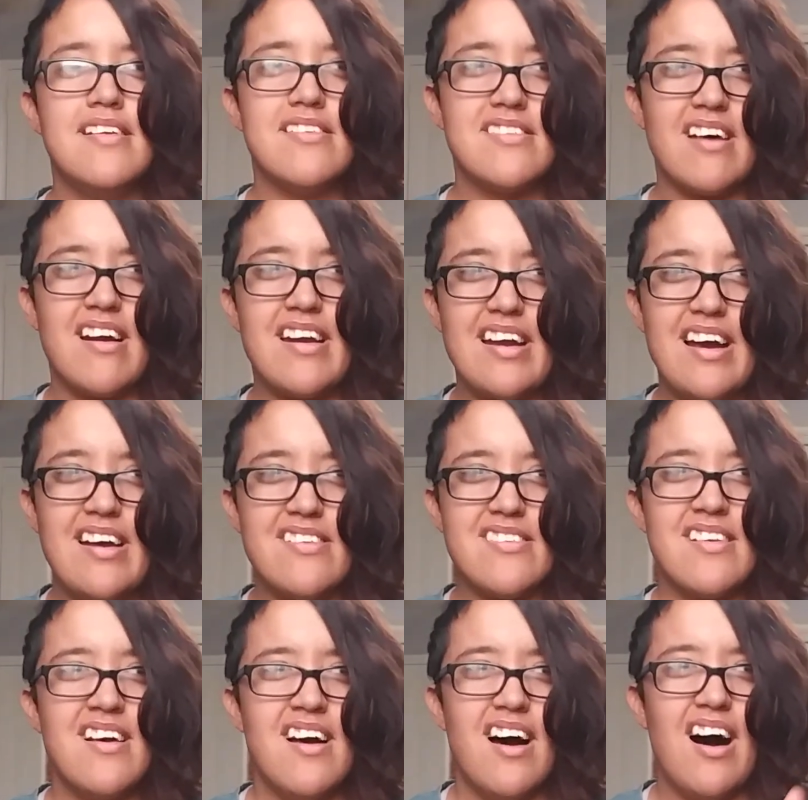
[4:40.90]
Sorry, guys.
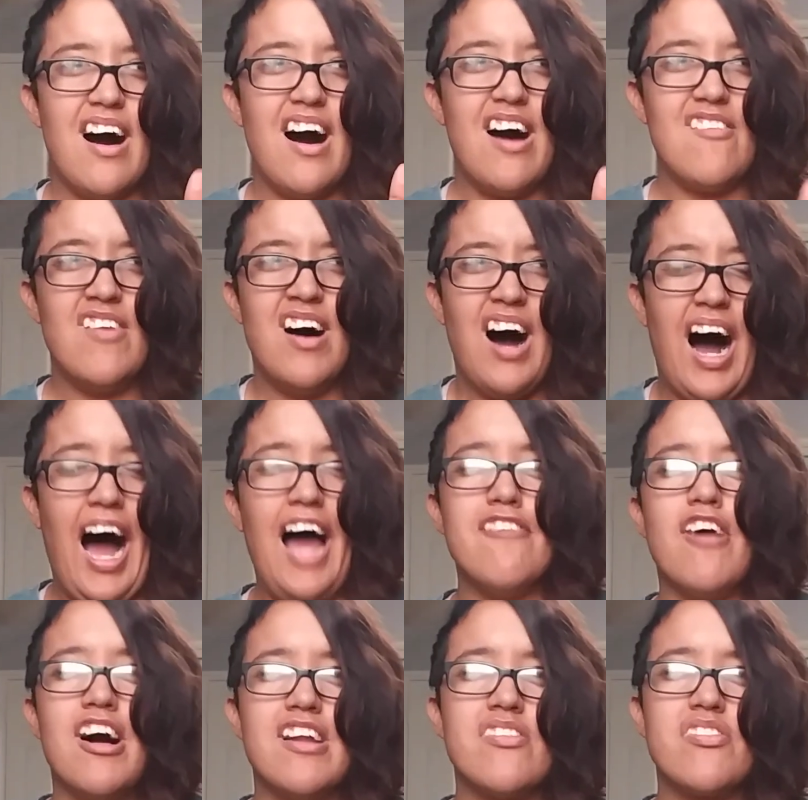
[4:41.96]
I've
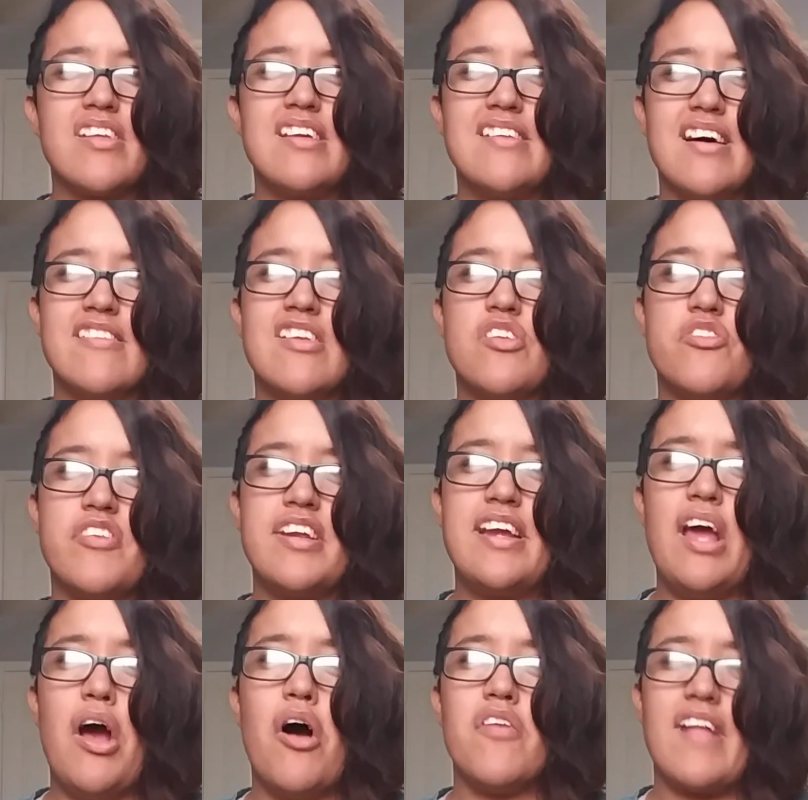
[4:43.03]
honestly done this
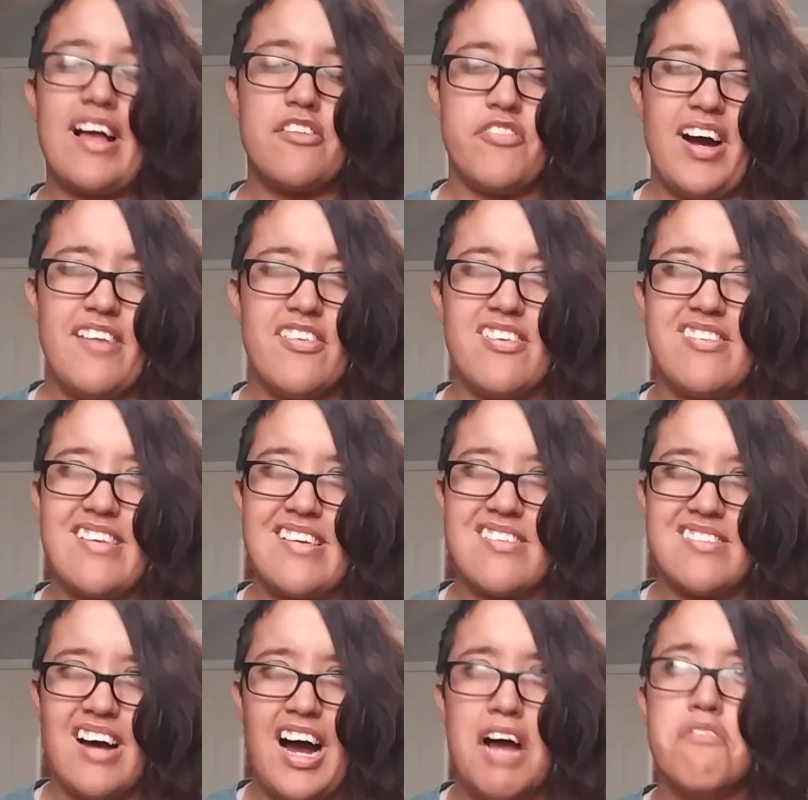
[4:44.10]
video like 5 or 6
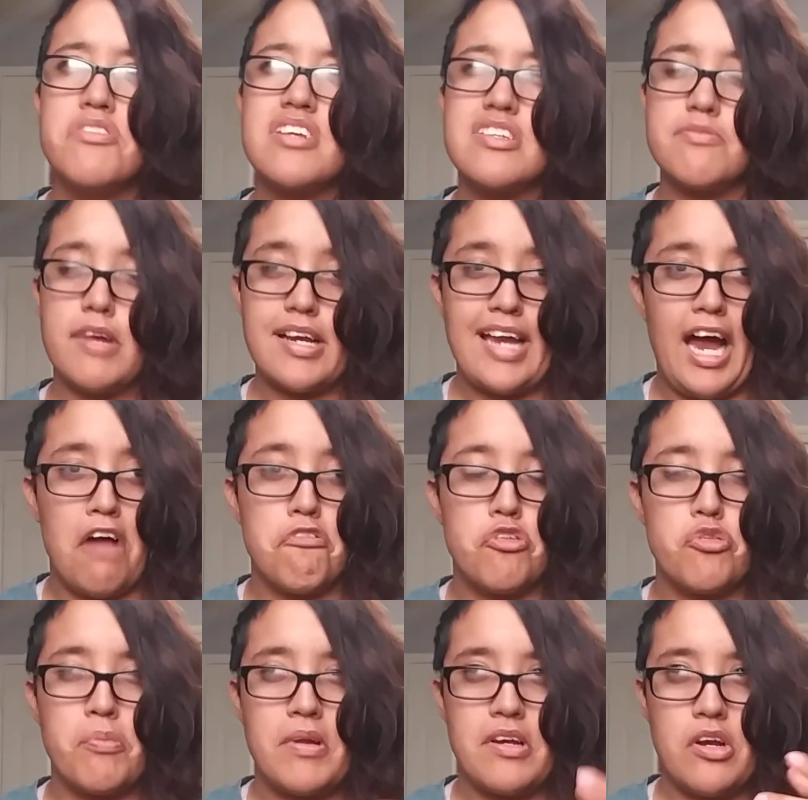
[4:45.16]
times because my
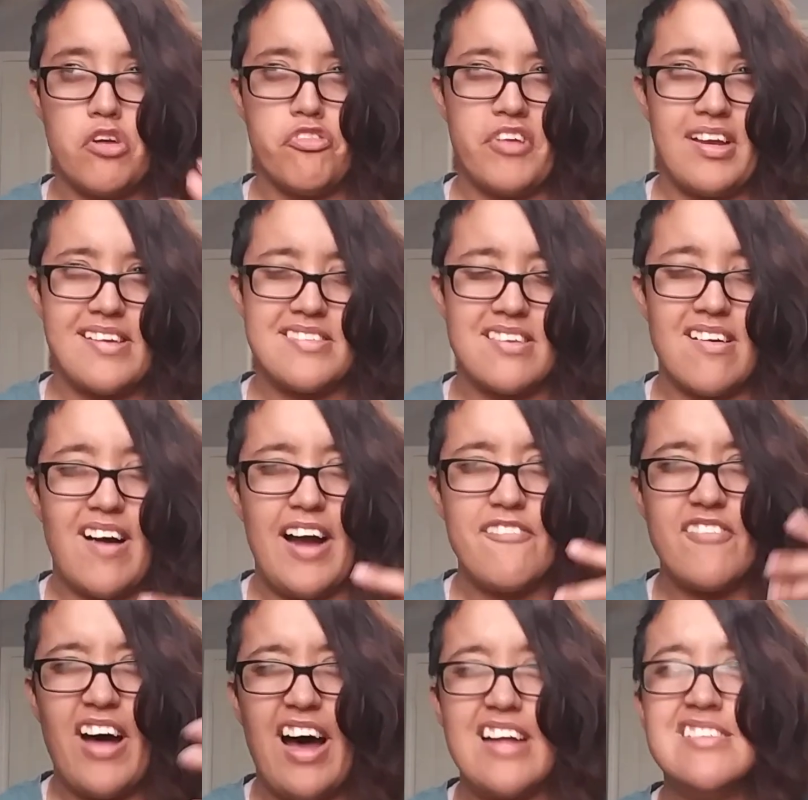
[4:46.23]
camera's been goofing, so
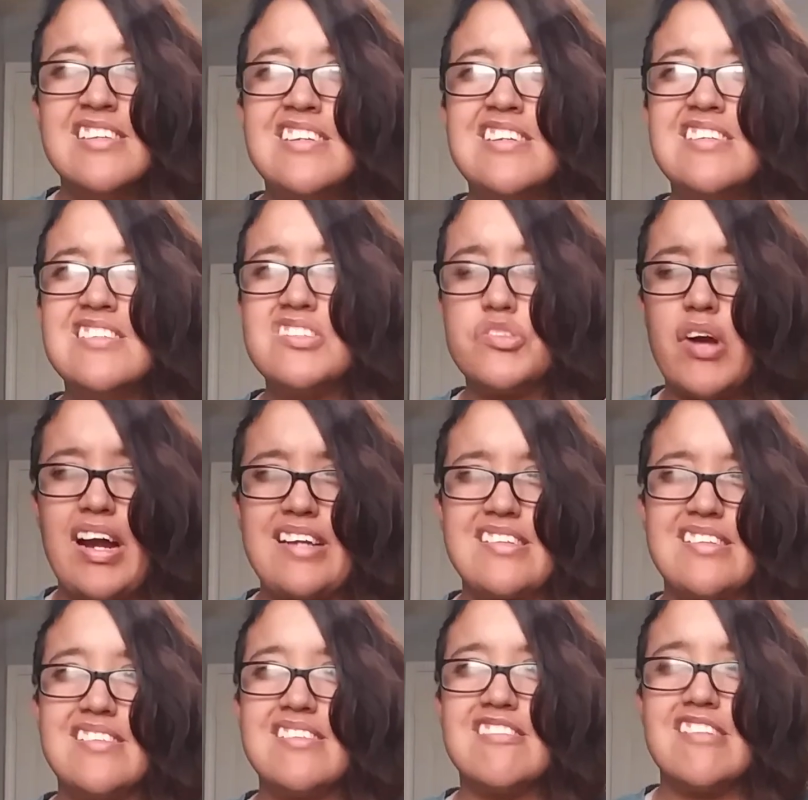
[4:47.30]
I'm not trying
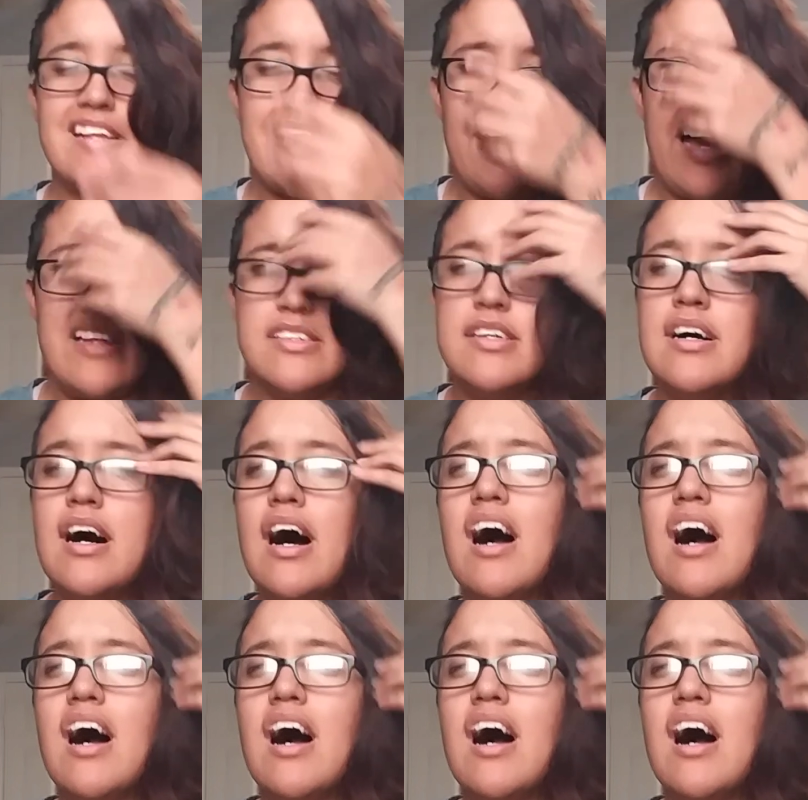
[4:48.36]
to do it again.